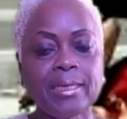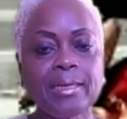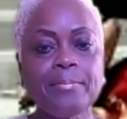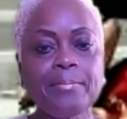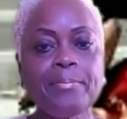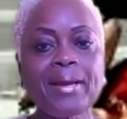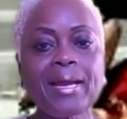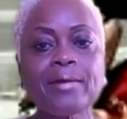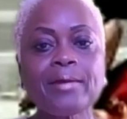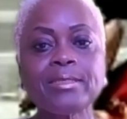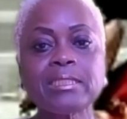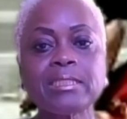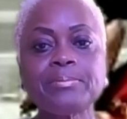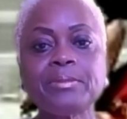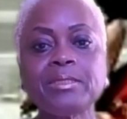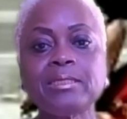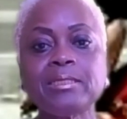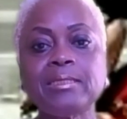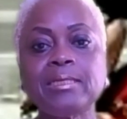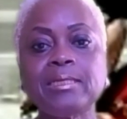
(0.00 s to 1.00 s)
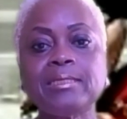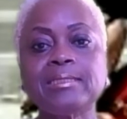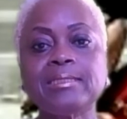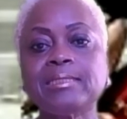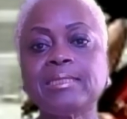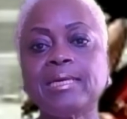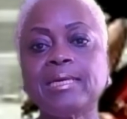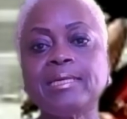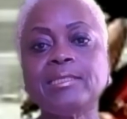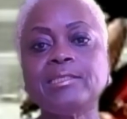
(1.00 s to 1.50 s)
Embarrassment is
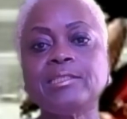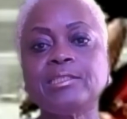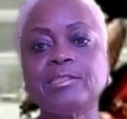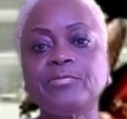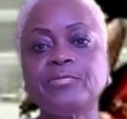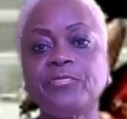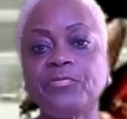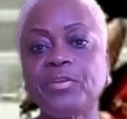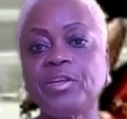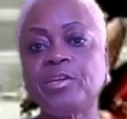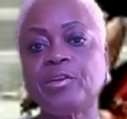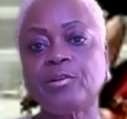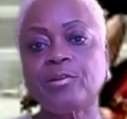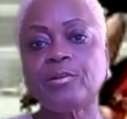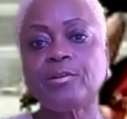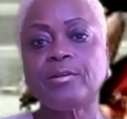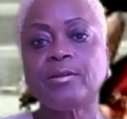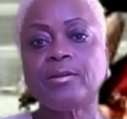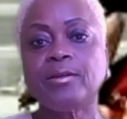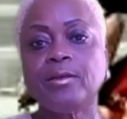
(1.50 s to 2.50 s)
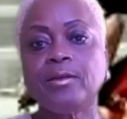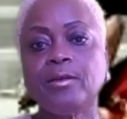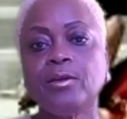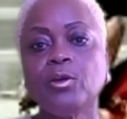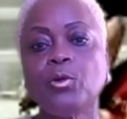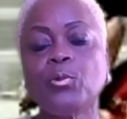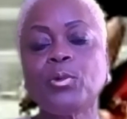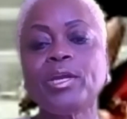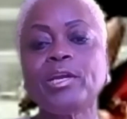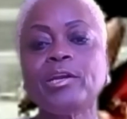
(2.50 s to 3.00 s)
tied to fear.
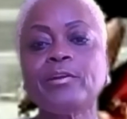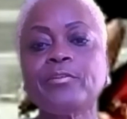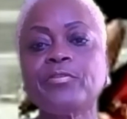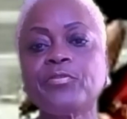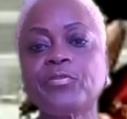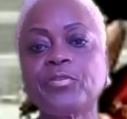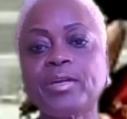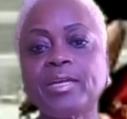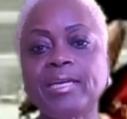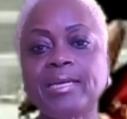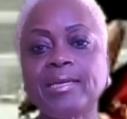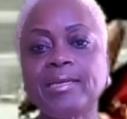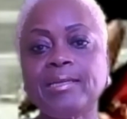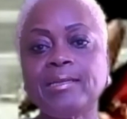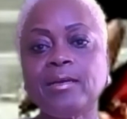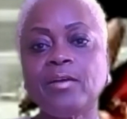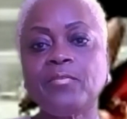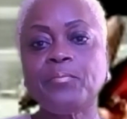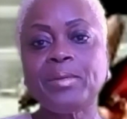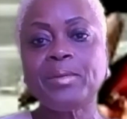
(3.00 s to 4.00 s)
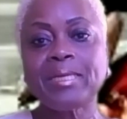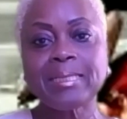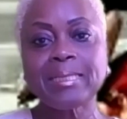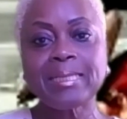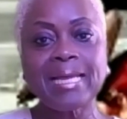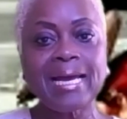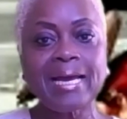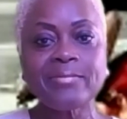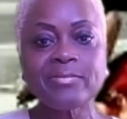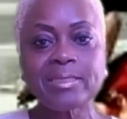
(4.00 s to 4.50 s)
We're afraid of being
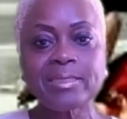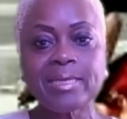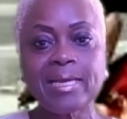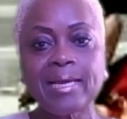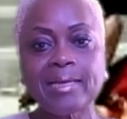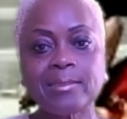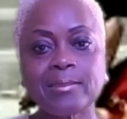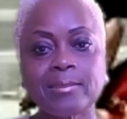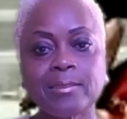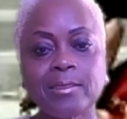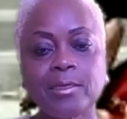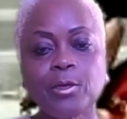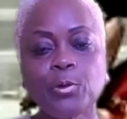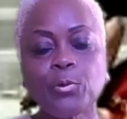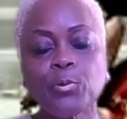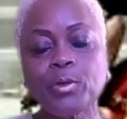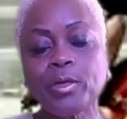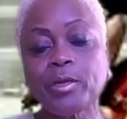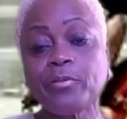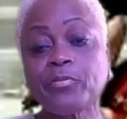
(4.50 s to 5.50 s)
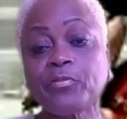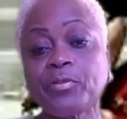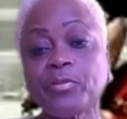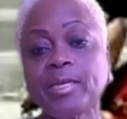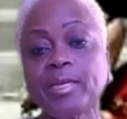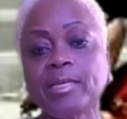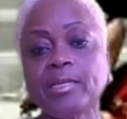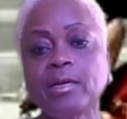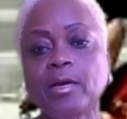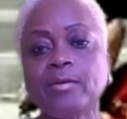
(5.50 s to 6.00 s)
laughed at. We're
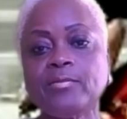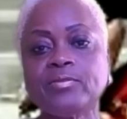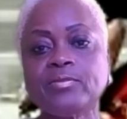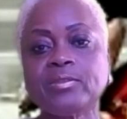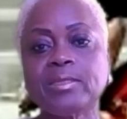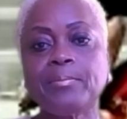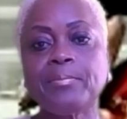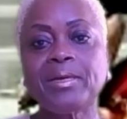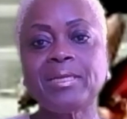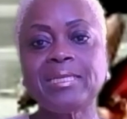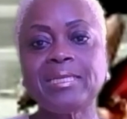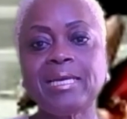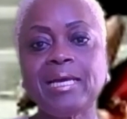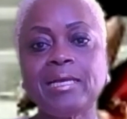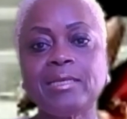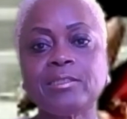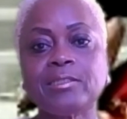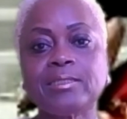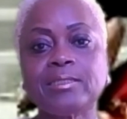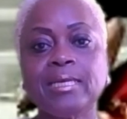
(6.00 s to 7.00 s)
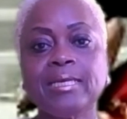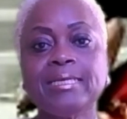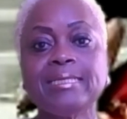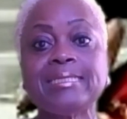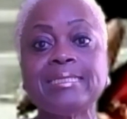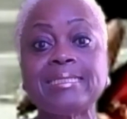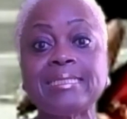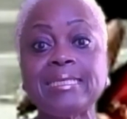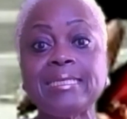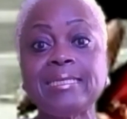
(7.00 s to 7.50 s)
afraid of somebody else
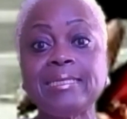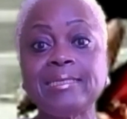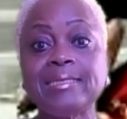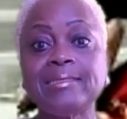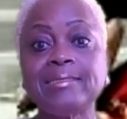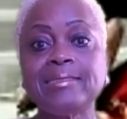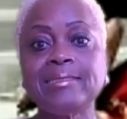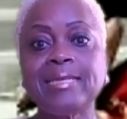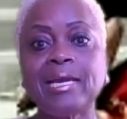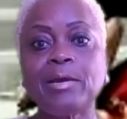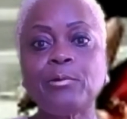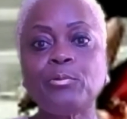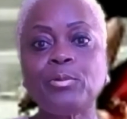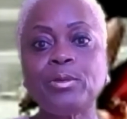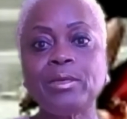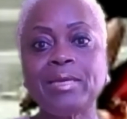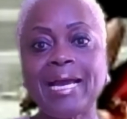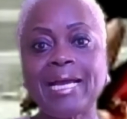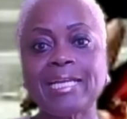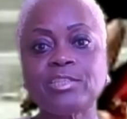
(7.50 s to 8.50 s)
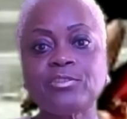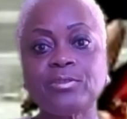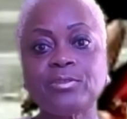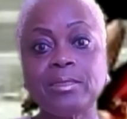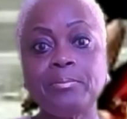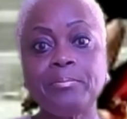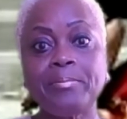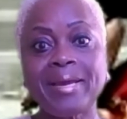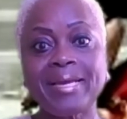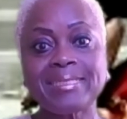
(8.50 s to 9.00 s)
seeing that we
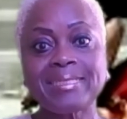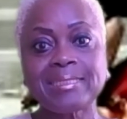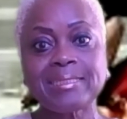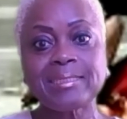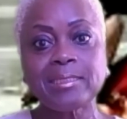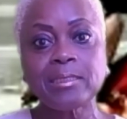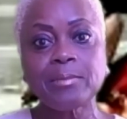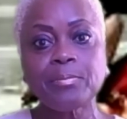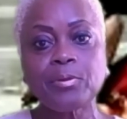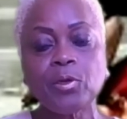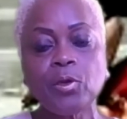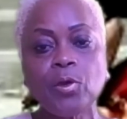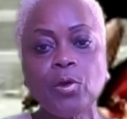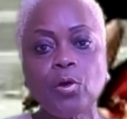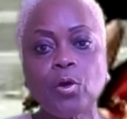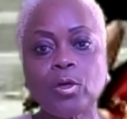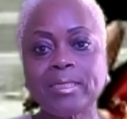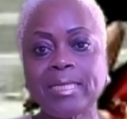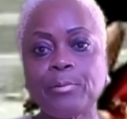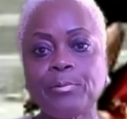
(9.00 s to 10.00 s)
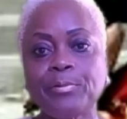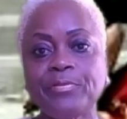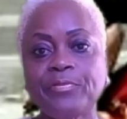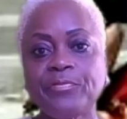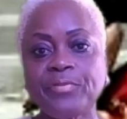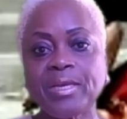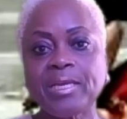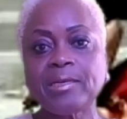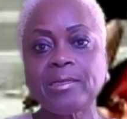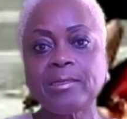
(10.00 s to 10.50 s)
actually messed up or that we
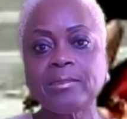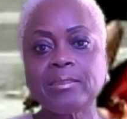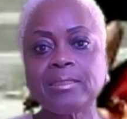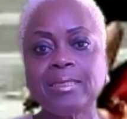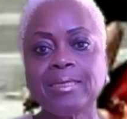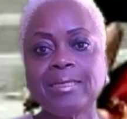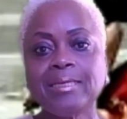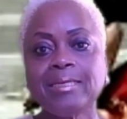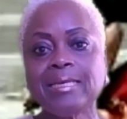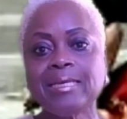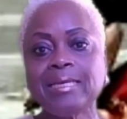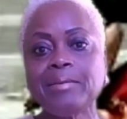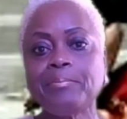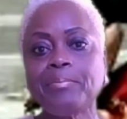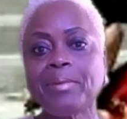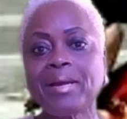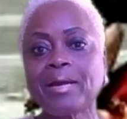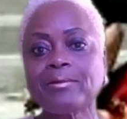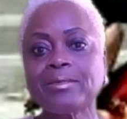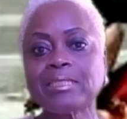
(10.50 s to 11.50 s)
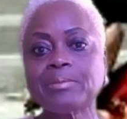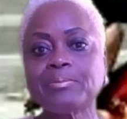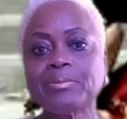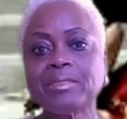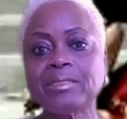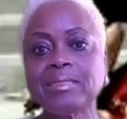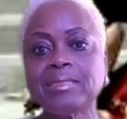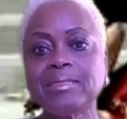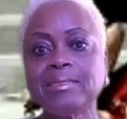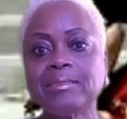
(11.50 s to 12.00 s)
failed.
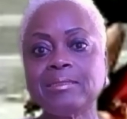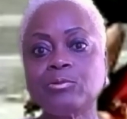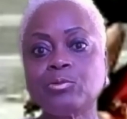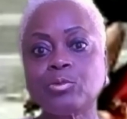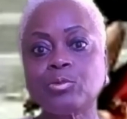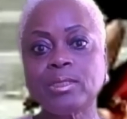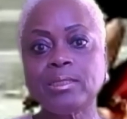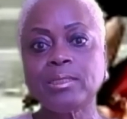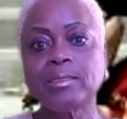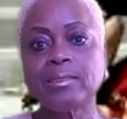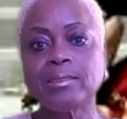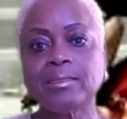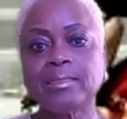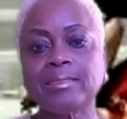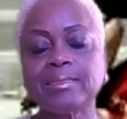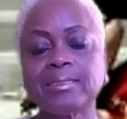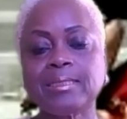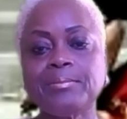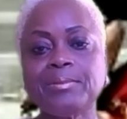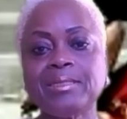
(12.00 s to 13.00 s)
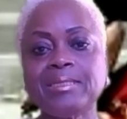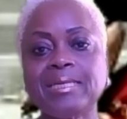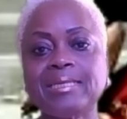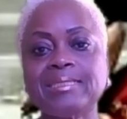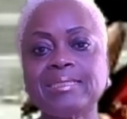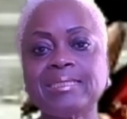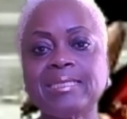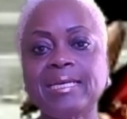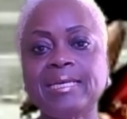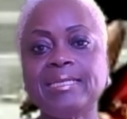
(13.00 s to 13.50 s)
Embarrassment is real. It's something
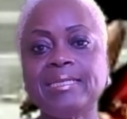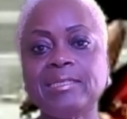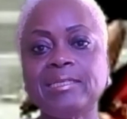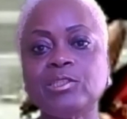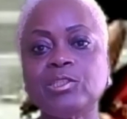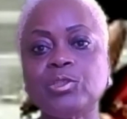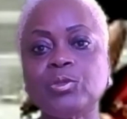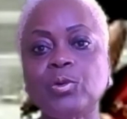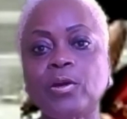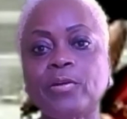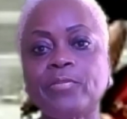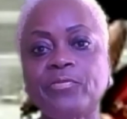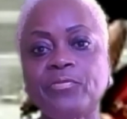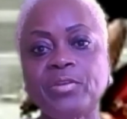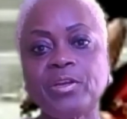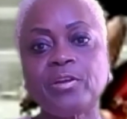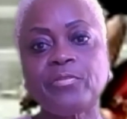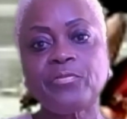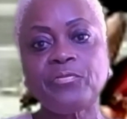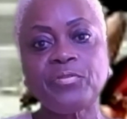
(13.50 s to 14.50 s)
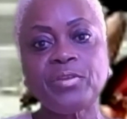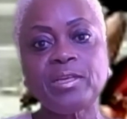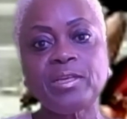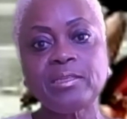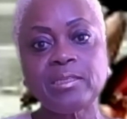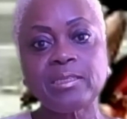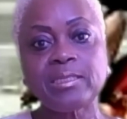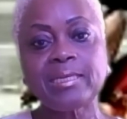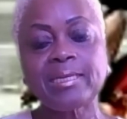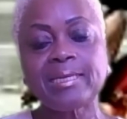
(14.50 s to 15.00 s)
that's tied into our fear of
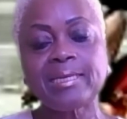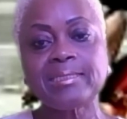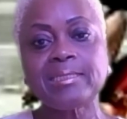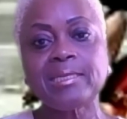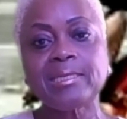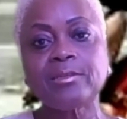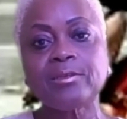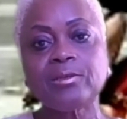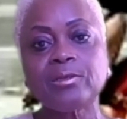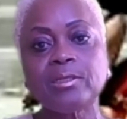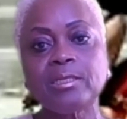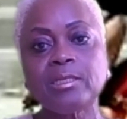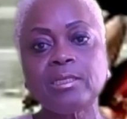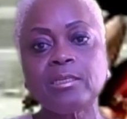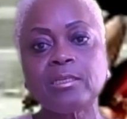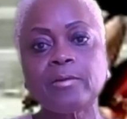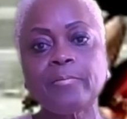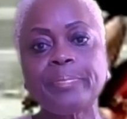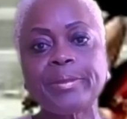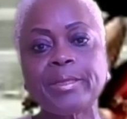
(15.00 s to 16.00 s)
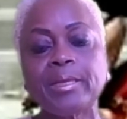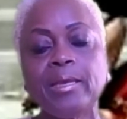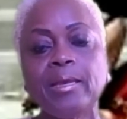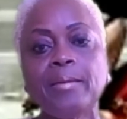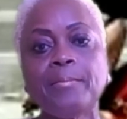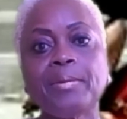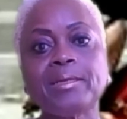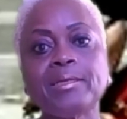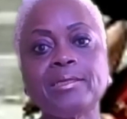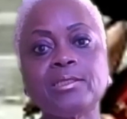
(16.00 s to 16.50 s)
failure, like I said earlier,
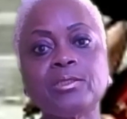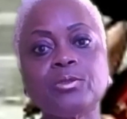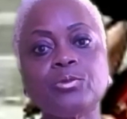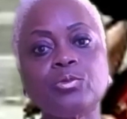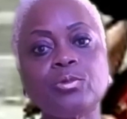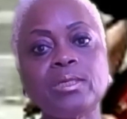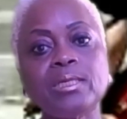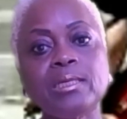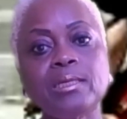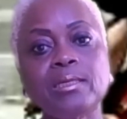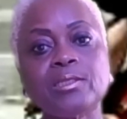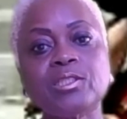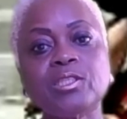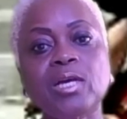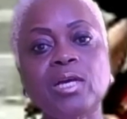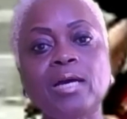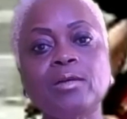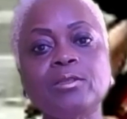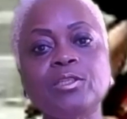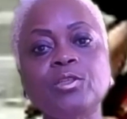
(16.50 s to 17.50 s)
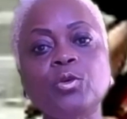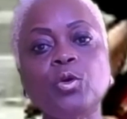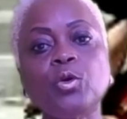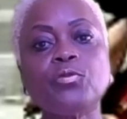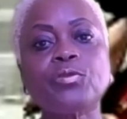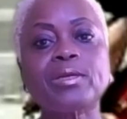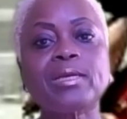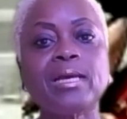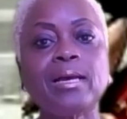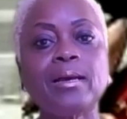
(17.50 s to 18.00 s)
but it's real. So how do you
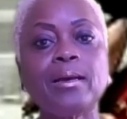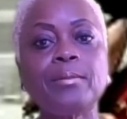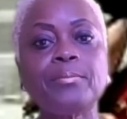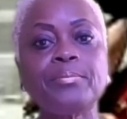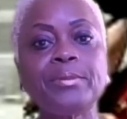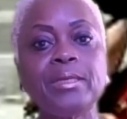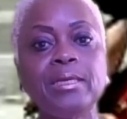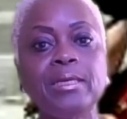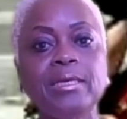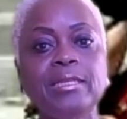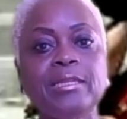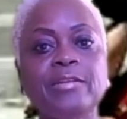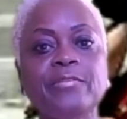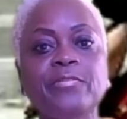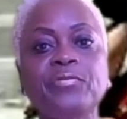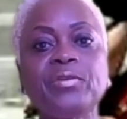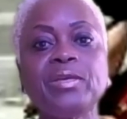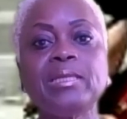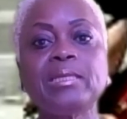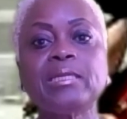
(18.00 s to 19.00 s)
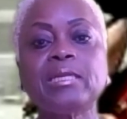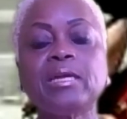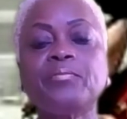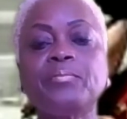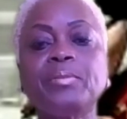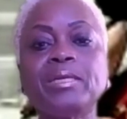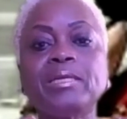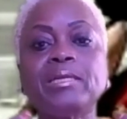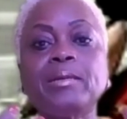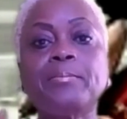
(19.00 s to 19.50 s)
overcome the feeling of
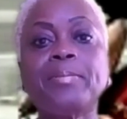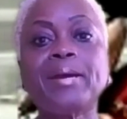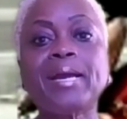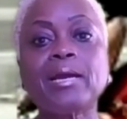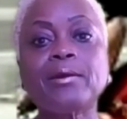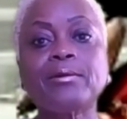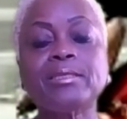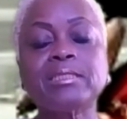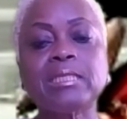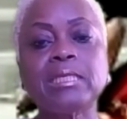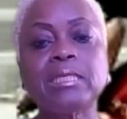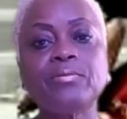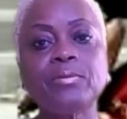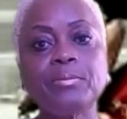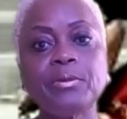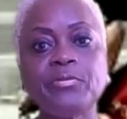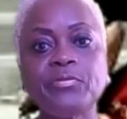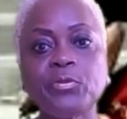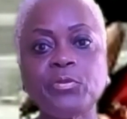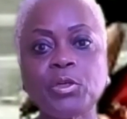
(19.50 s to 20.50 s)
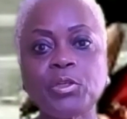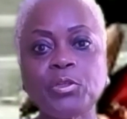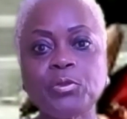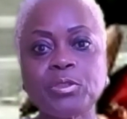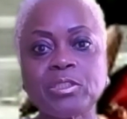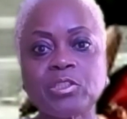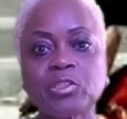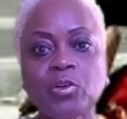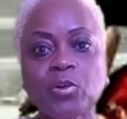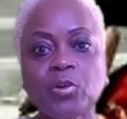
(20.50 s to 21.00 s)
being embarrassed even before you
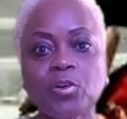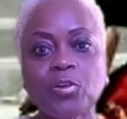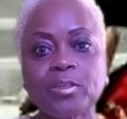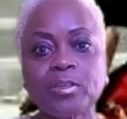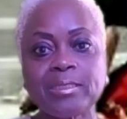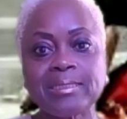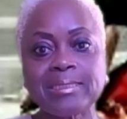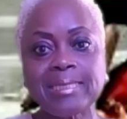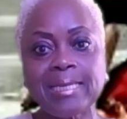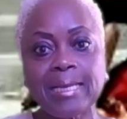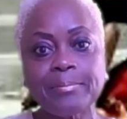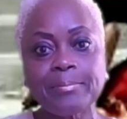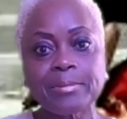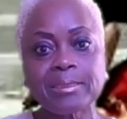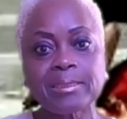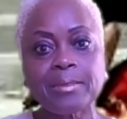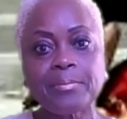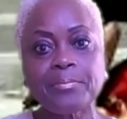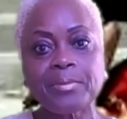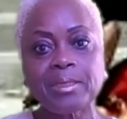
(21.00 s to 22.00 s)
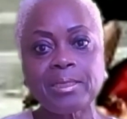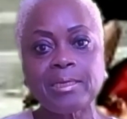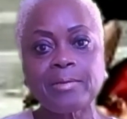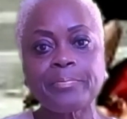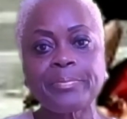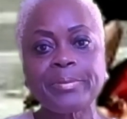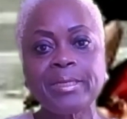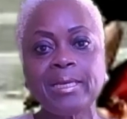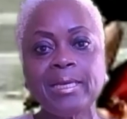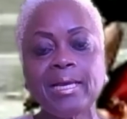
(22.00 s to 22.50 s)
start or attempt
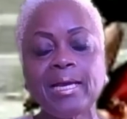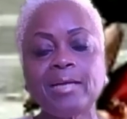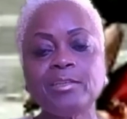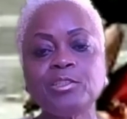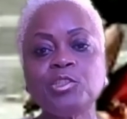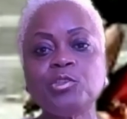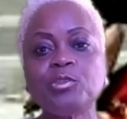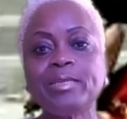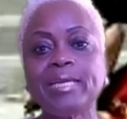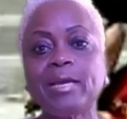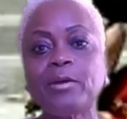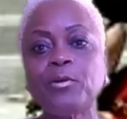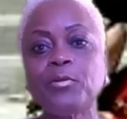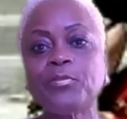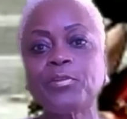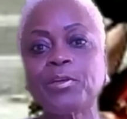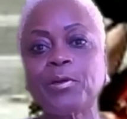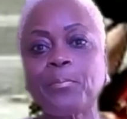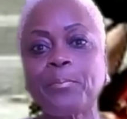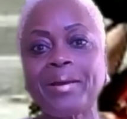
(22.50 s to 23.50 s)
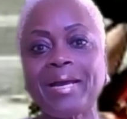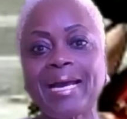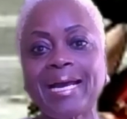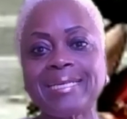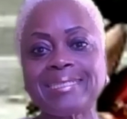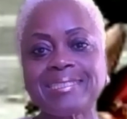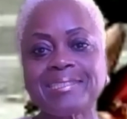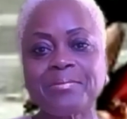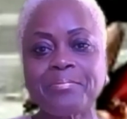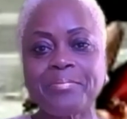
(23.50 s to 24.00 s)
something? How do you get over your
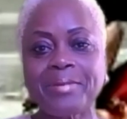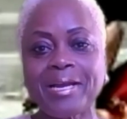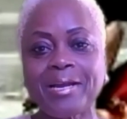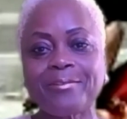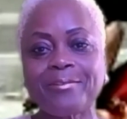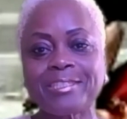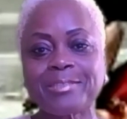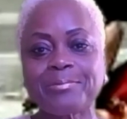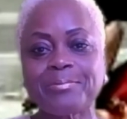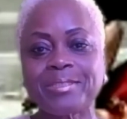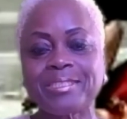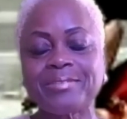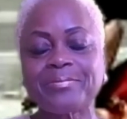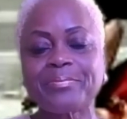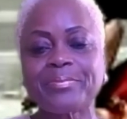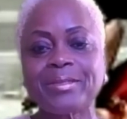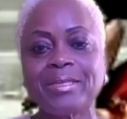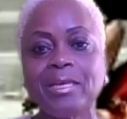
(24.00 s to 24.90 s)
past embarrassment?